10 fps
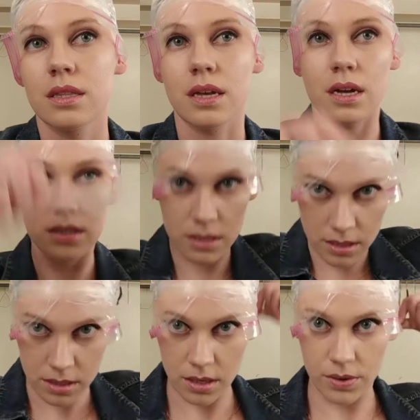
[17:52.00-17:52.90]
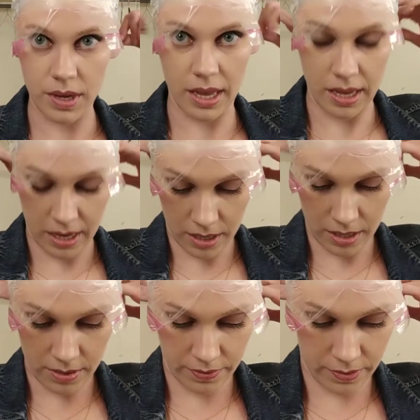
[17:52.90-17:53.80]
That is
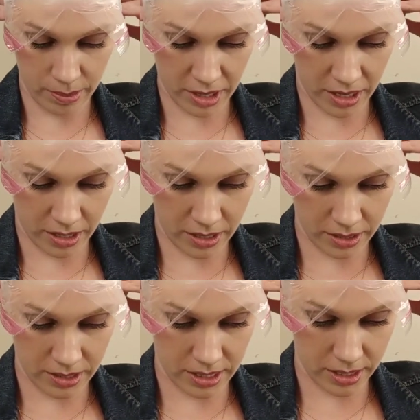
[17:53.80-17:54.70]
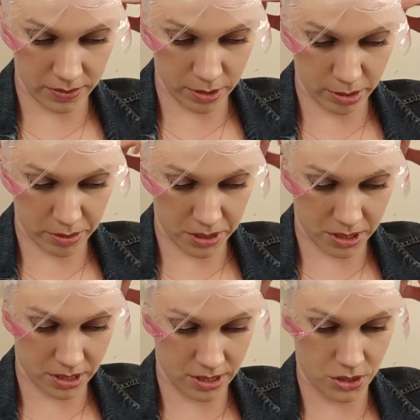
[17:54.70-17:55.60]
okay for me, at least for the
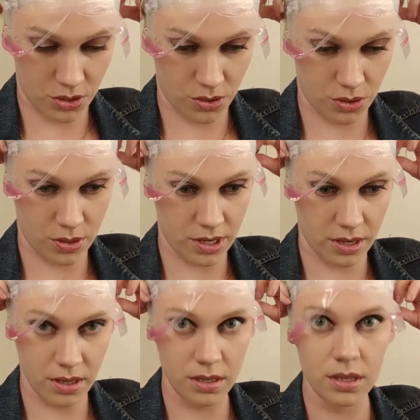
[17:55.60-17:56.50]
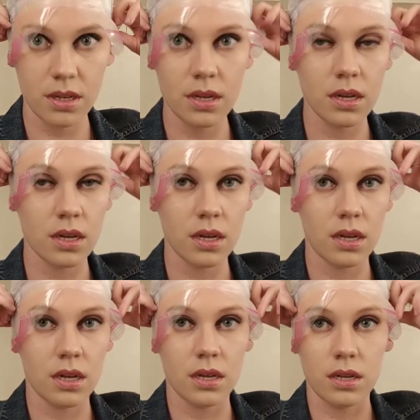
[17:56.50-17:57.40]
purposes of this tutorial.
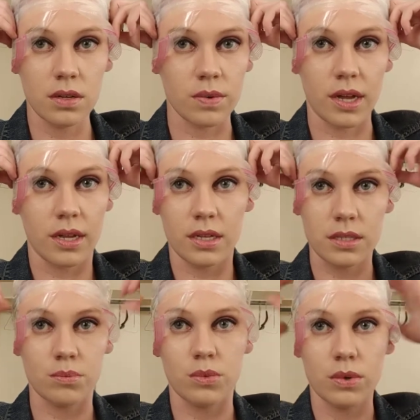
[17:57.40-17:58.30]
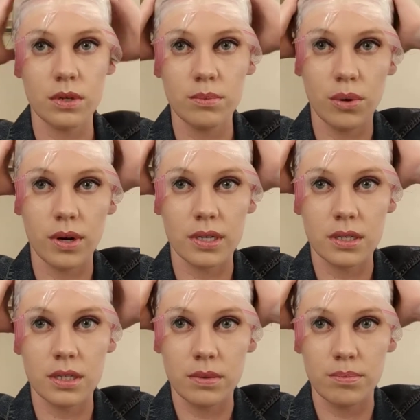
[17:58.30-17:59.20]
What is more
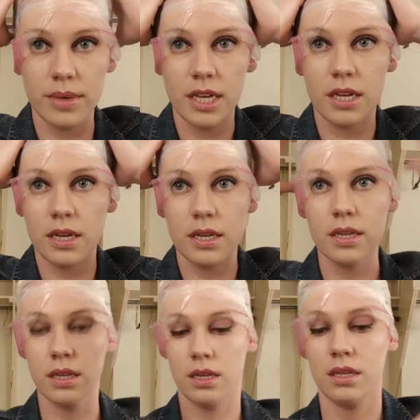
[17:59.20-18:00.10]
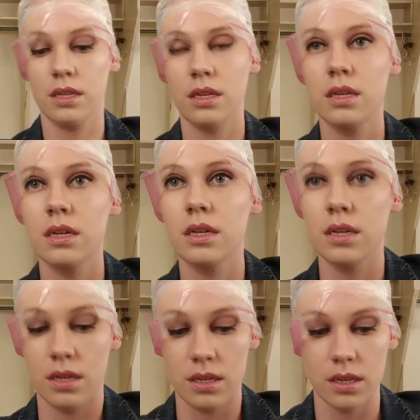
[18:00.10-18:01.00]
important to me
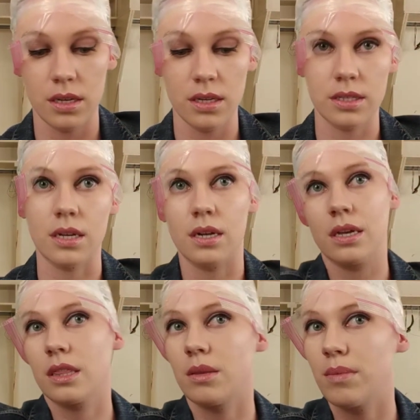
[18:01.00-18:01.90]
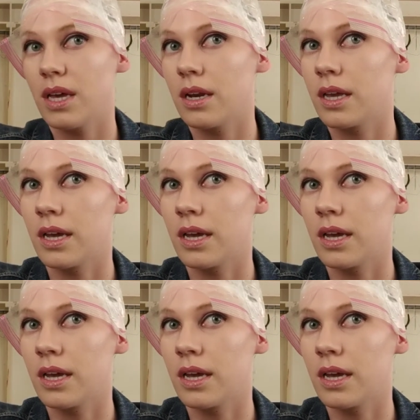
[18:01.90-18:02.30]
is that I get the main